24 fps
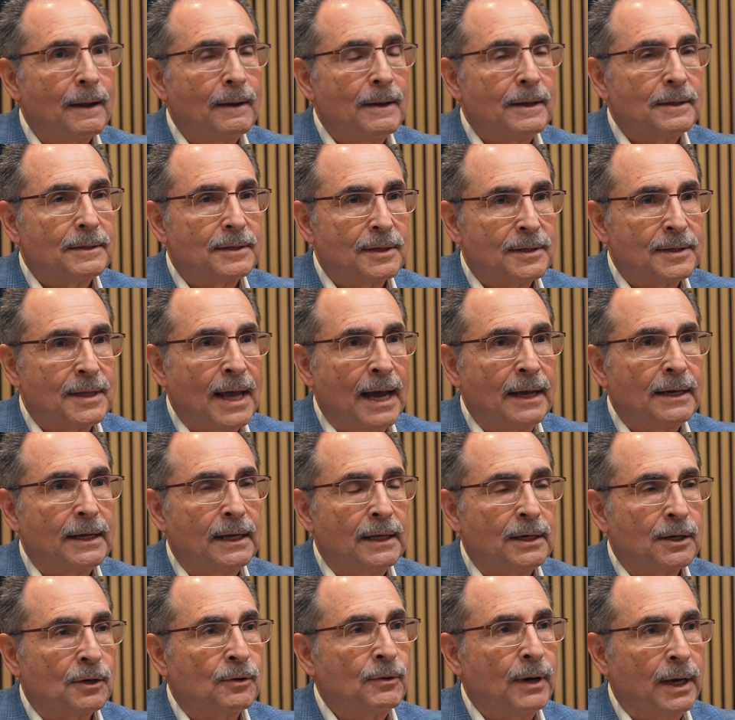Did that
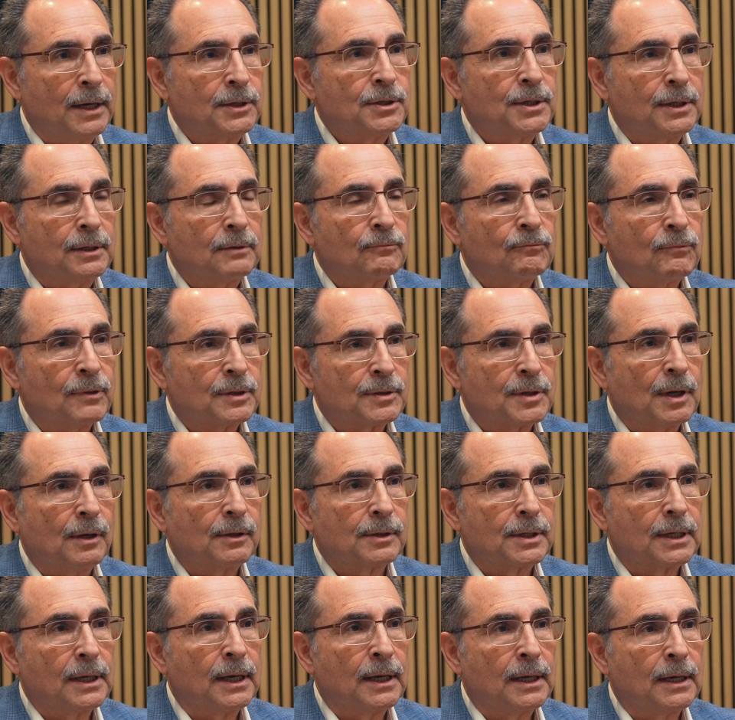integration
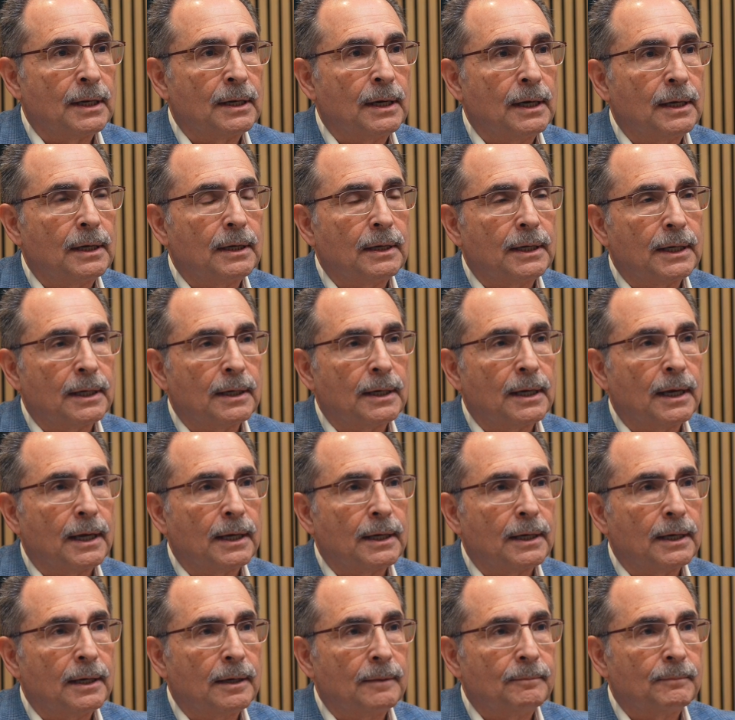result in
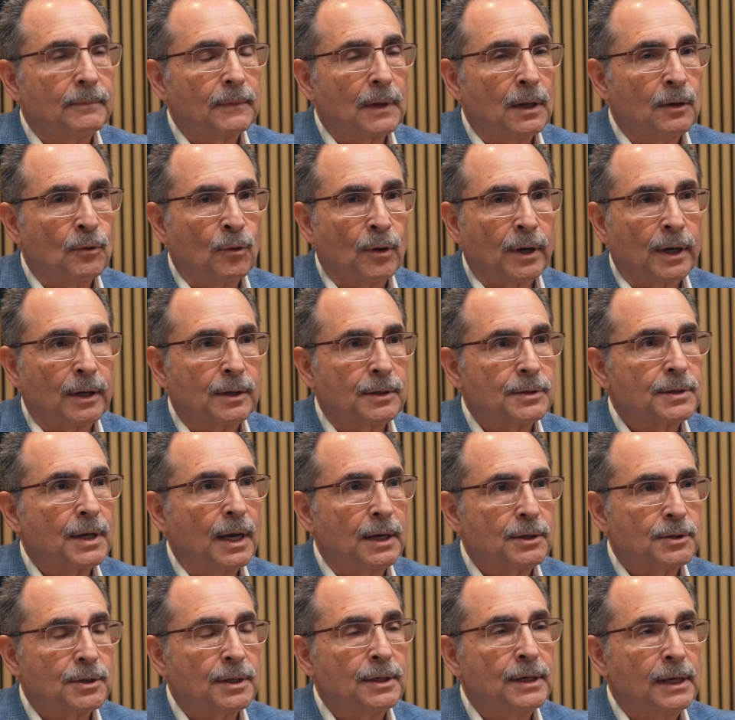an
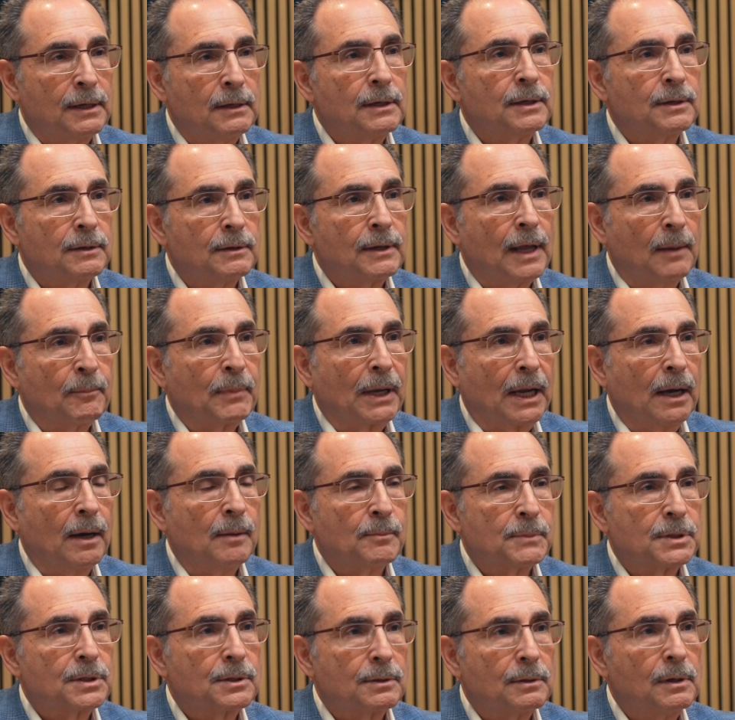organization that
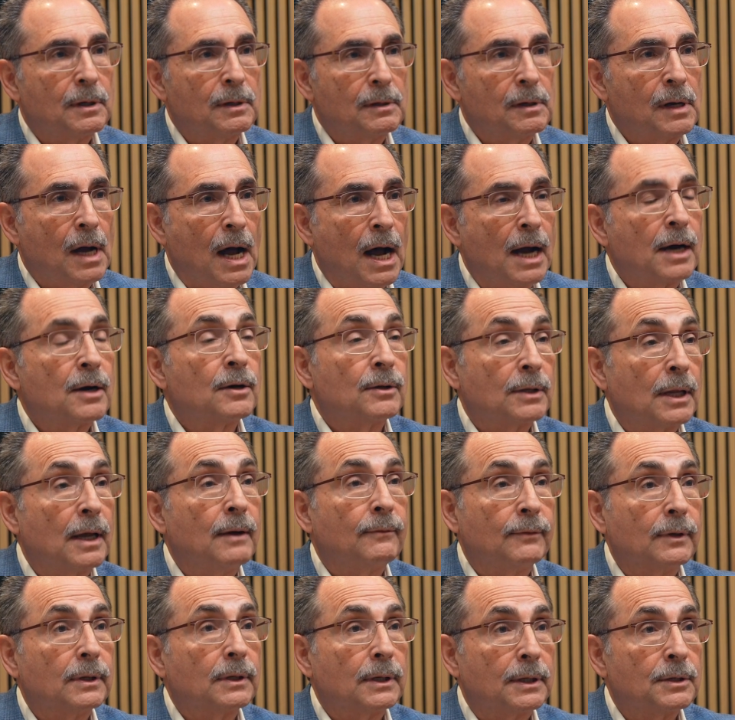becomes higher
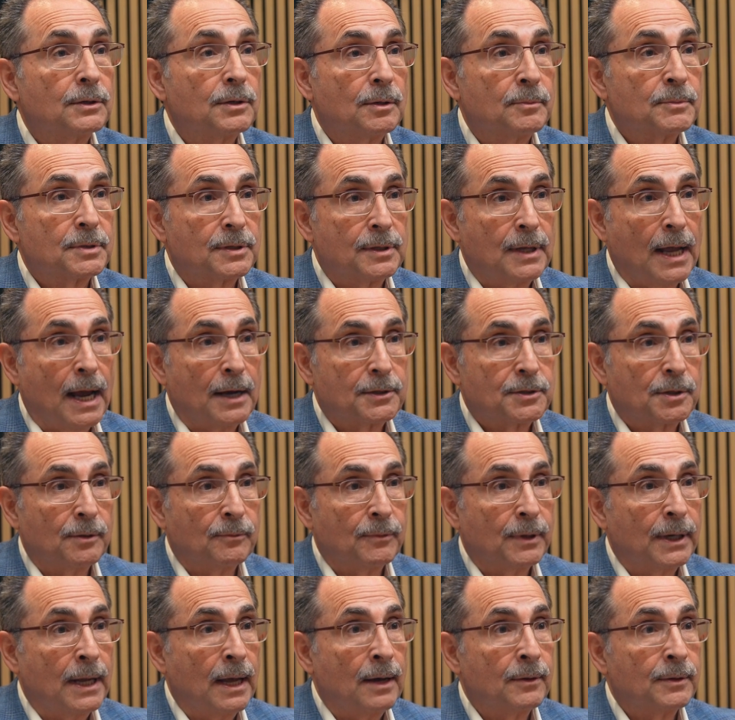level in terms of national
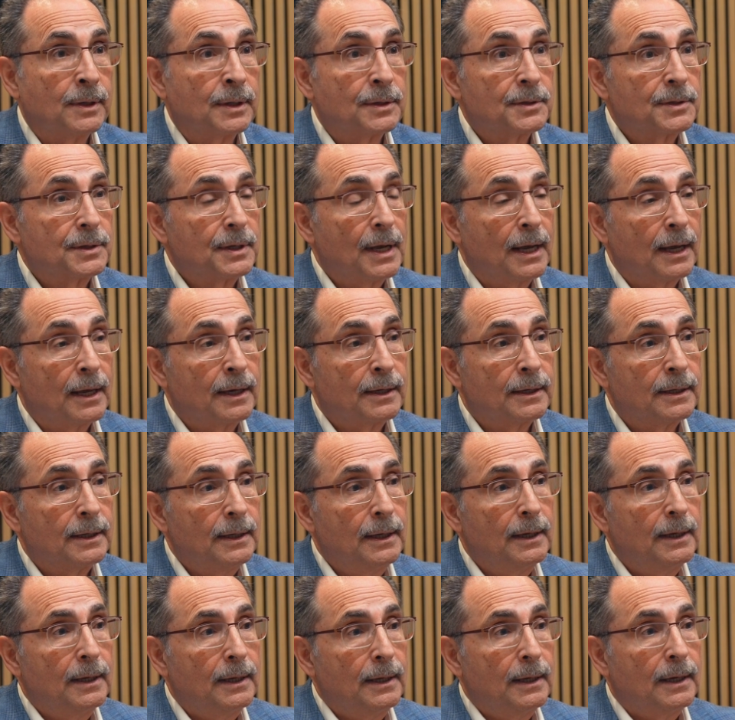renowness? And
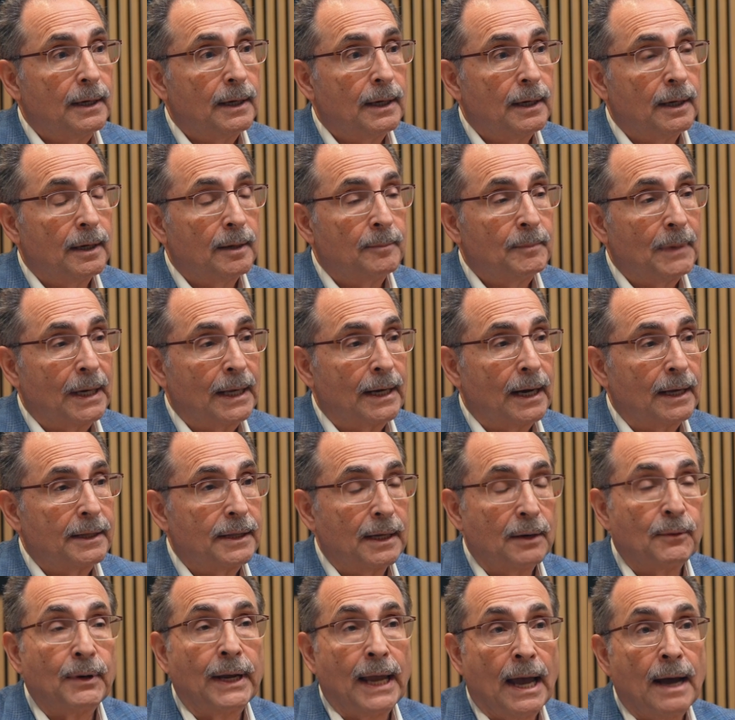I
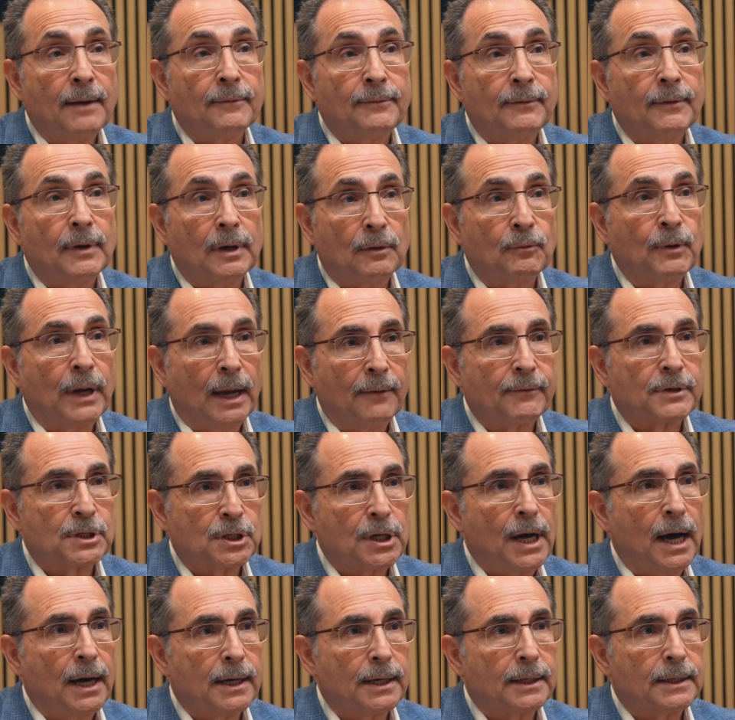think we have a
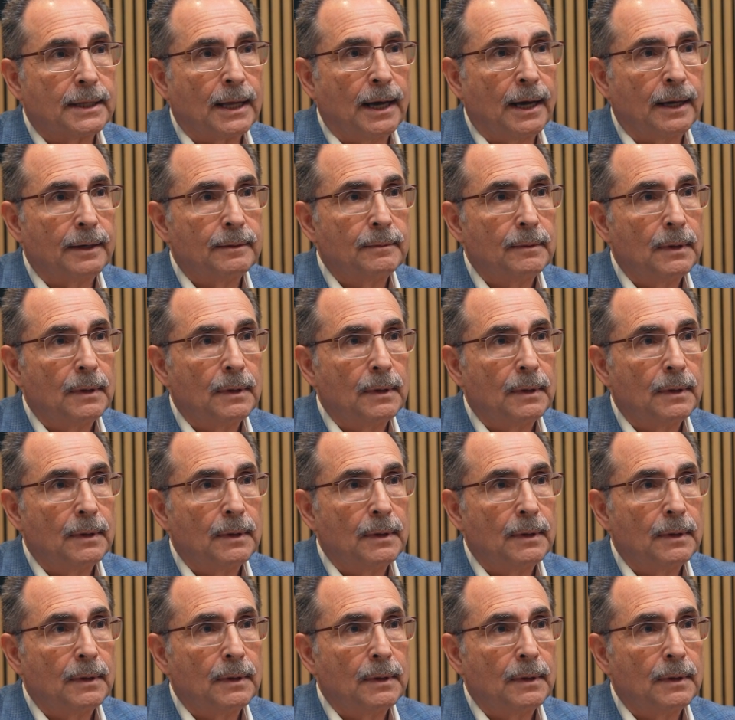shot at that.